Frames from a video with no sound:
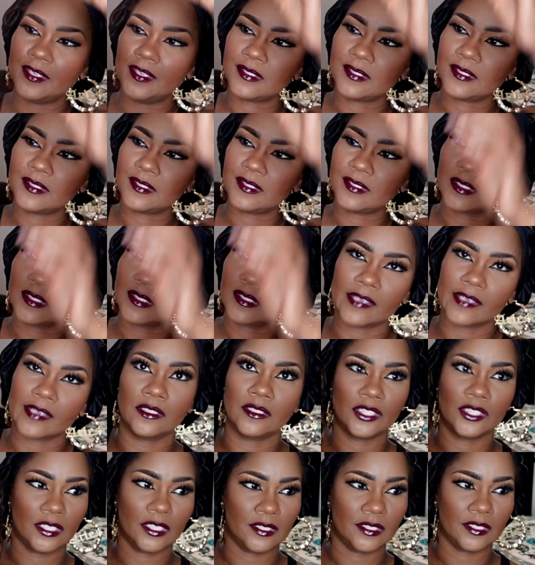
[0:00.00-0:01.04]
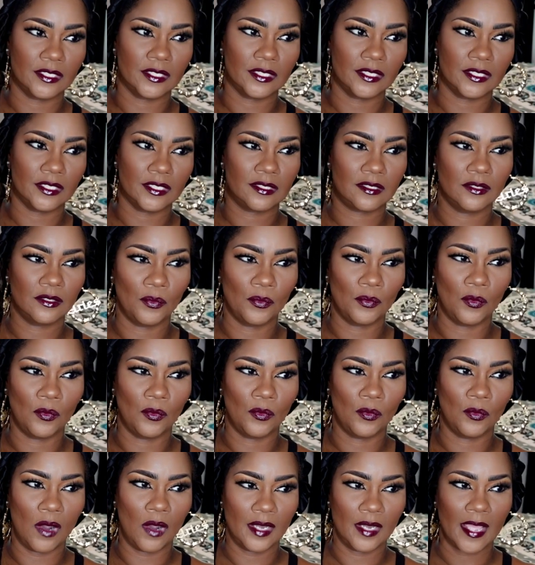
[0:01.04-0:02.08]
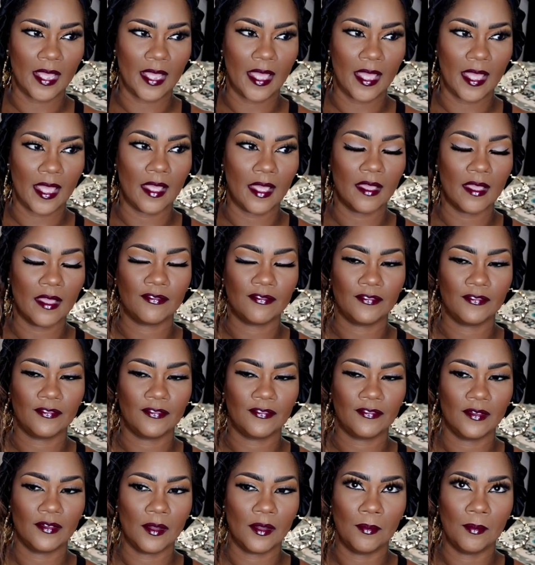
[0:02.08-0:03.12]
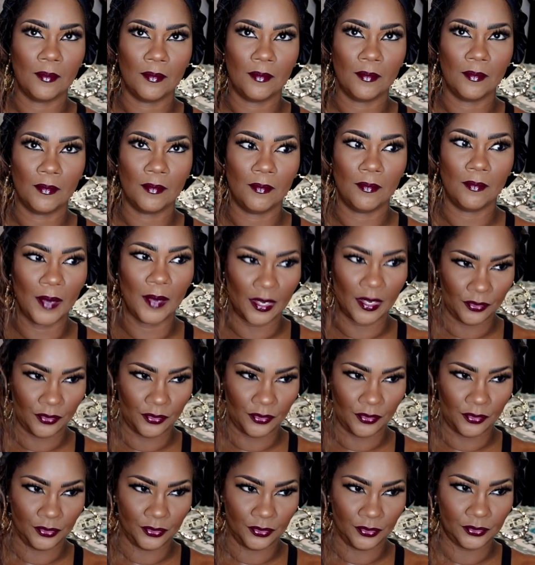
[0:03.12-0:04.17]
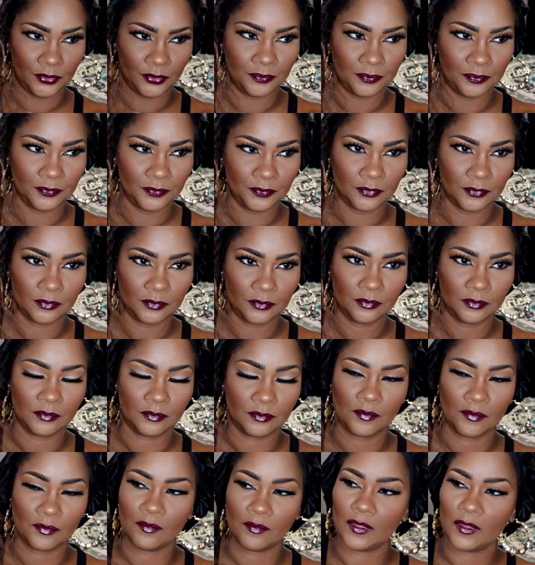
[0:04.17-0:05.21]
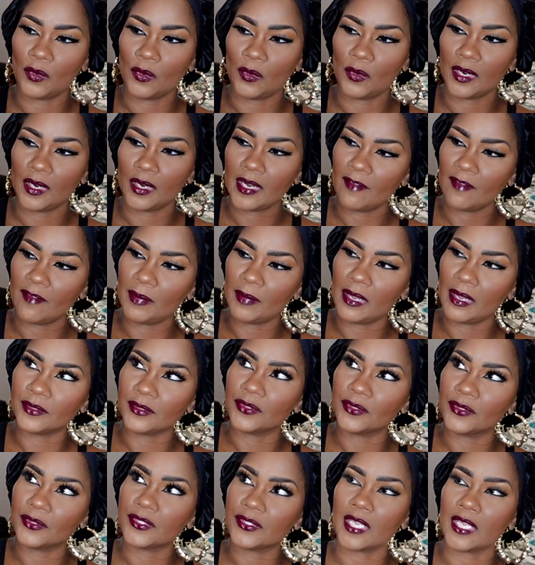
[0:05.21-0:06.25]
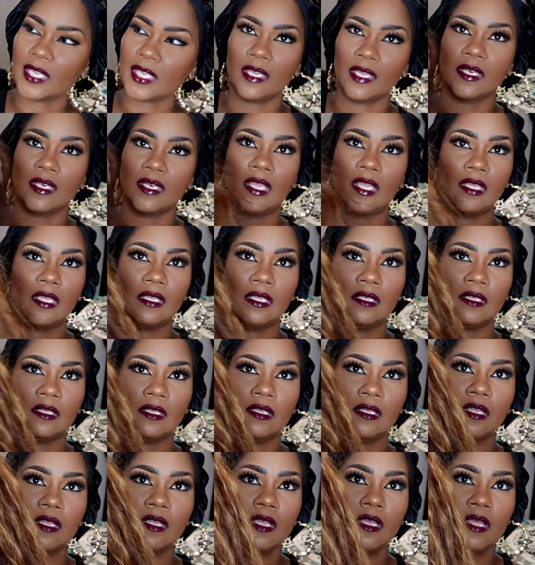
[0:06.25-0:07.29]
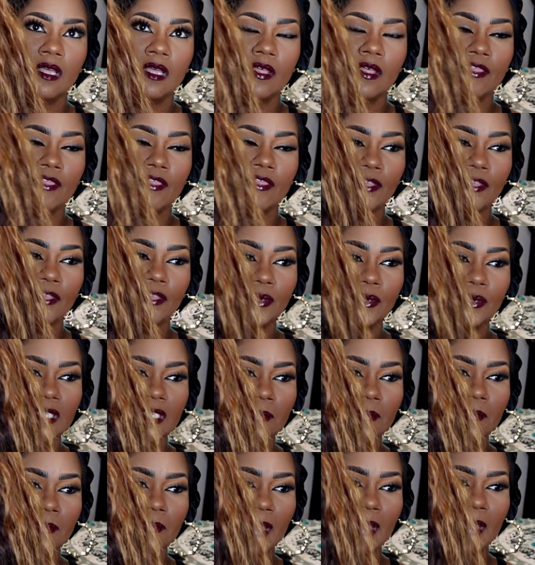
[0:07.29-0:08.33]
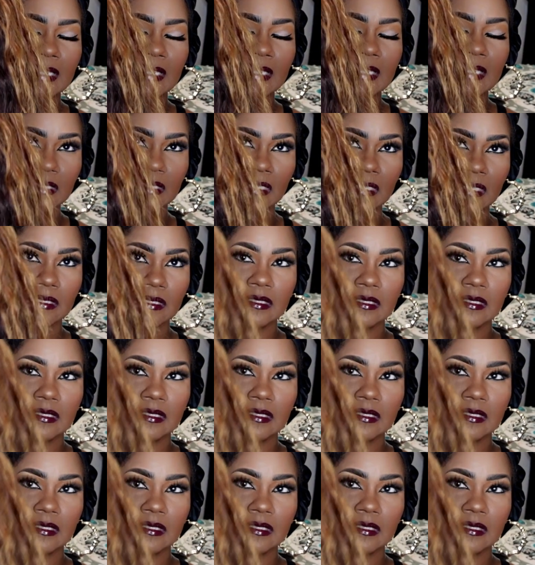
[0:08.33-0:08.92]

actually just one and a half bundle. One and a half bundles and a 13 by 6